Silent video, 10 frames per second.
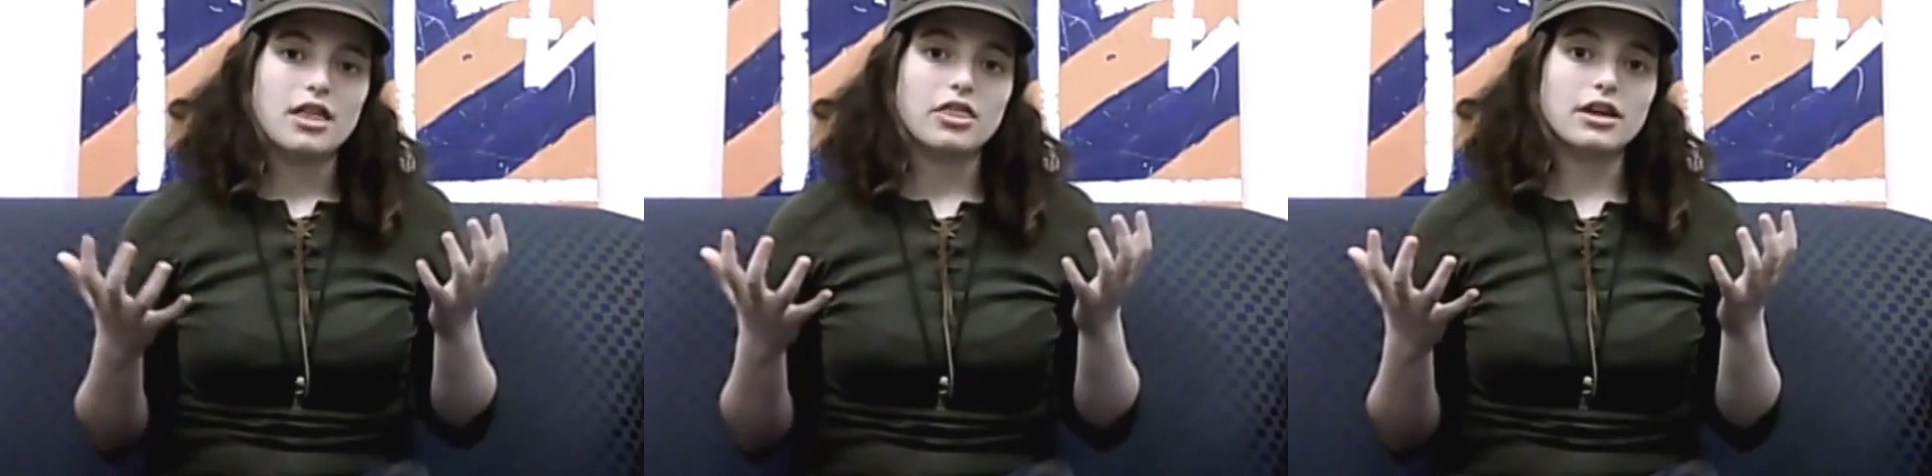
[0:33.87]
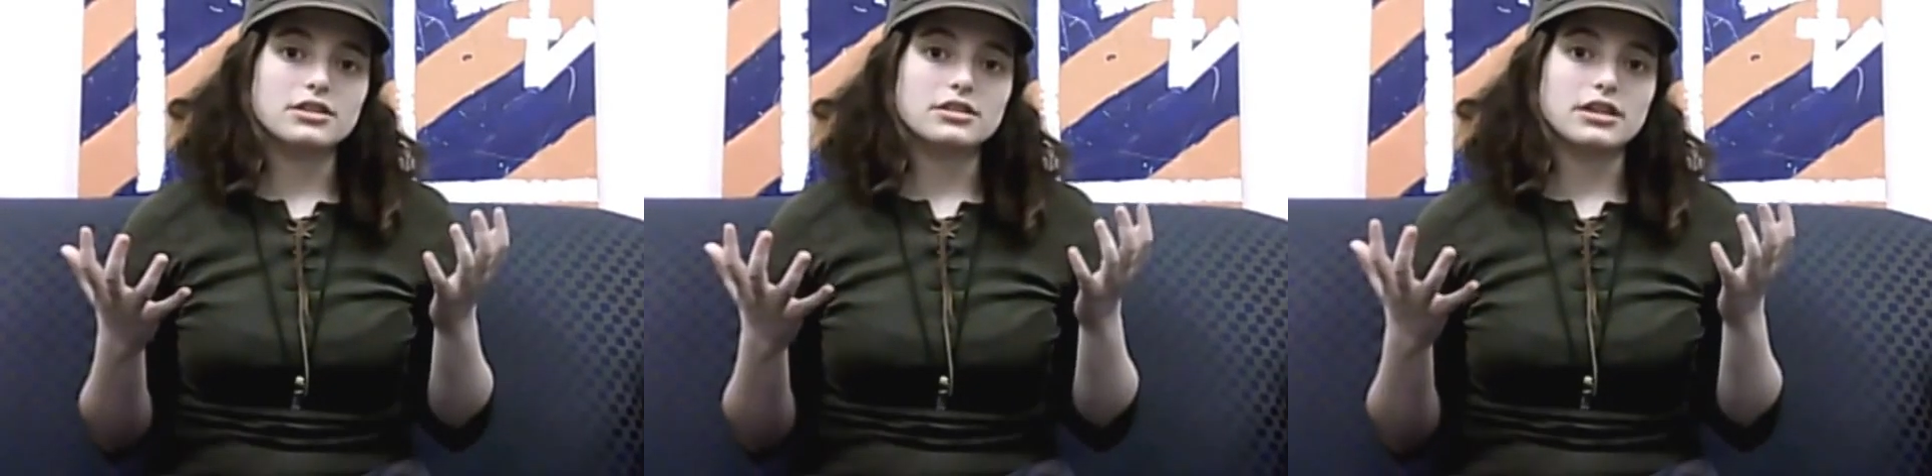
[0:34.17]

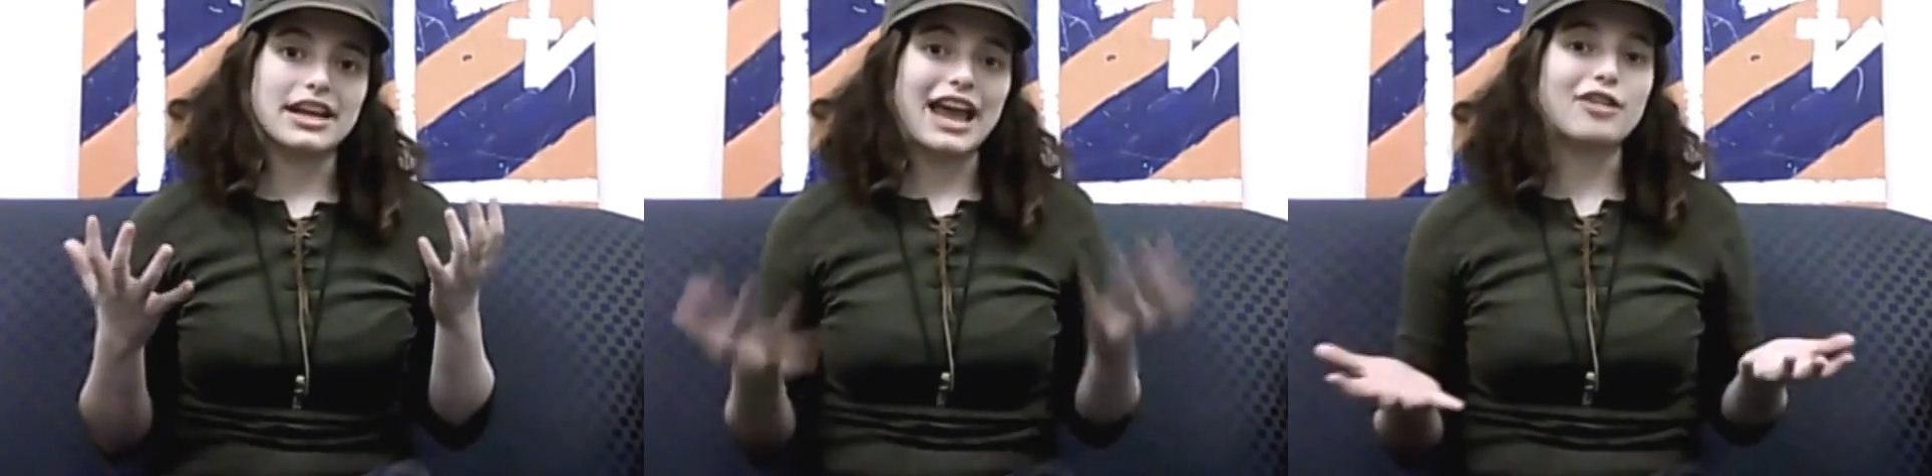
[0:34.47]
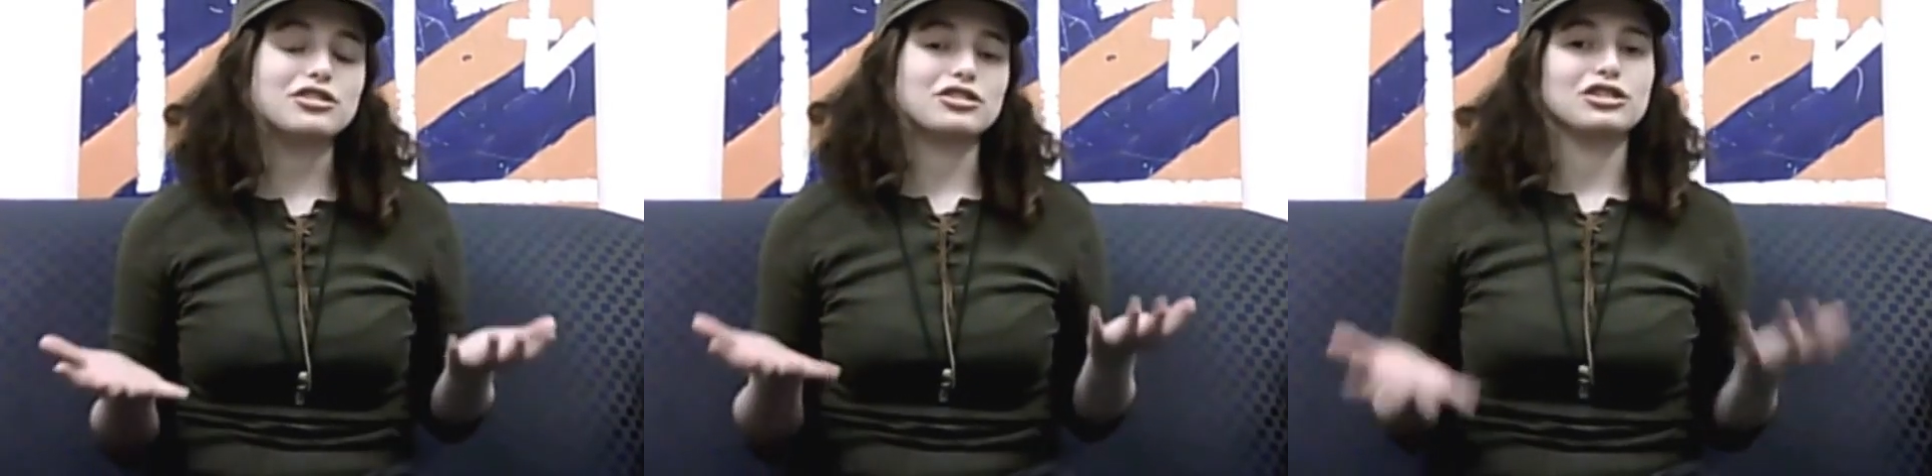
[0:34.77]
Thus, a
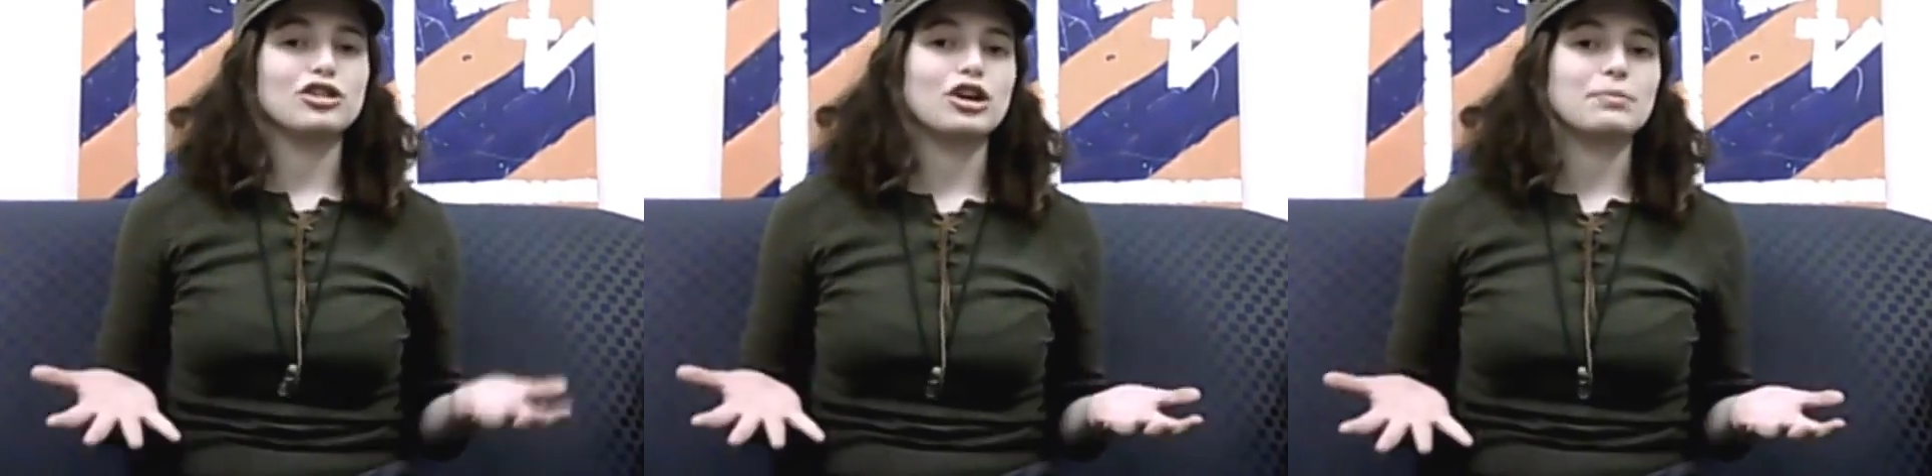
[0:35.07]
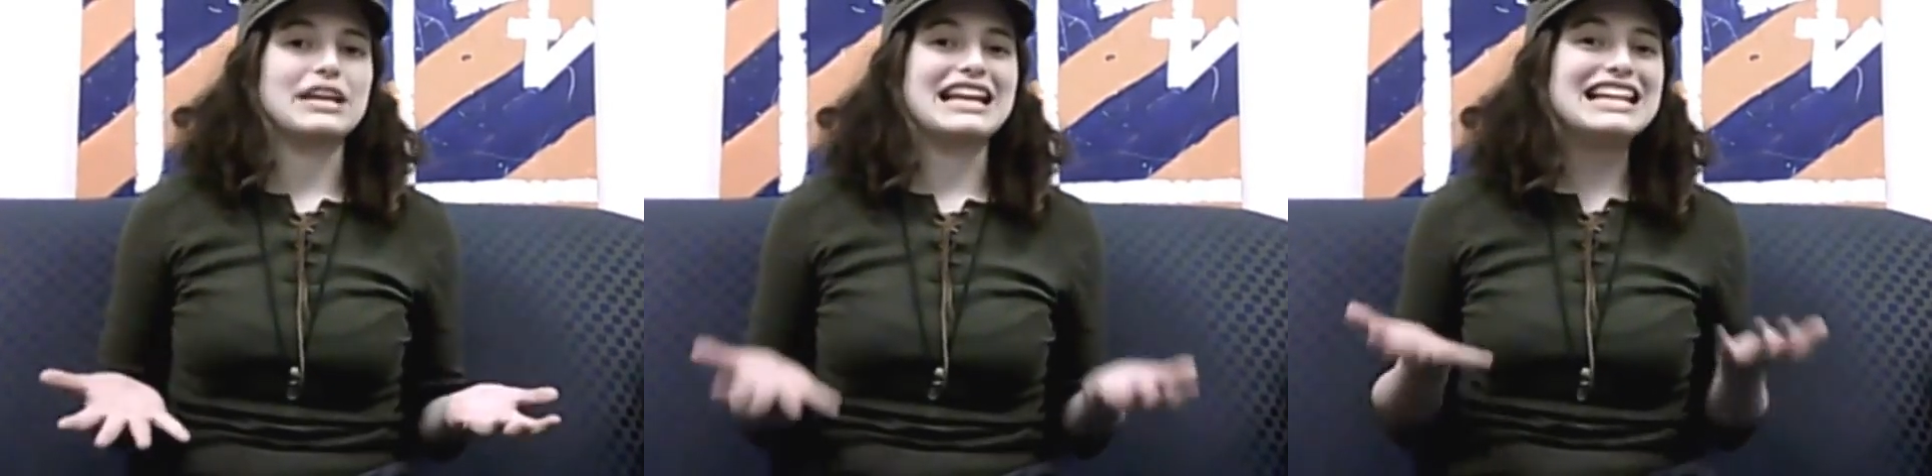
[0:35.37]
character in
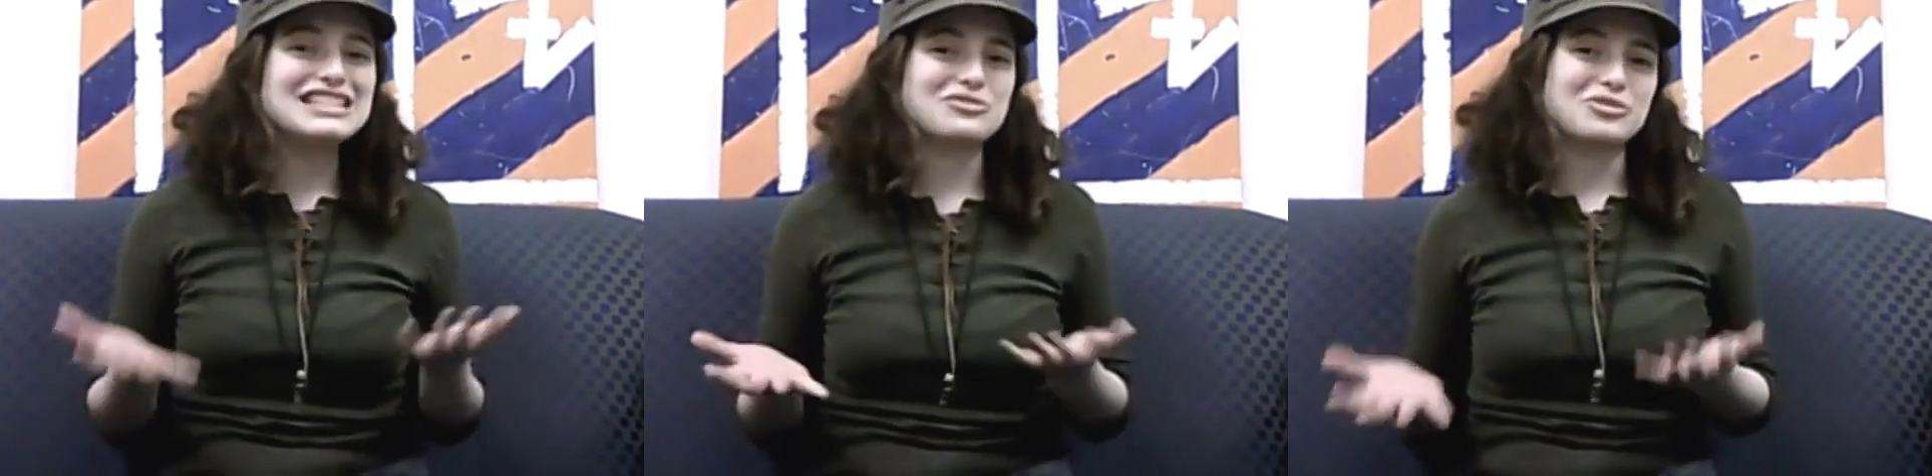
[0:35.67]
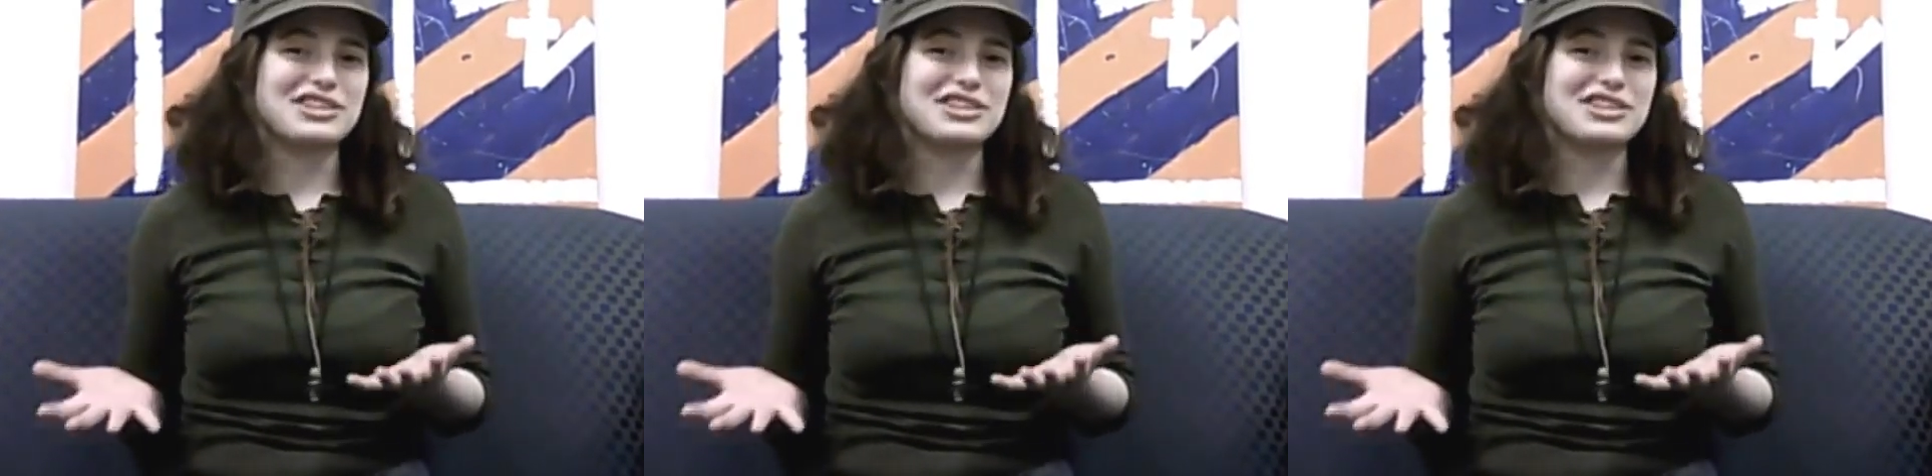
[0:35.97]
LARP isn't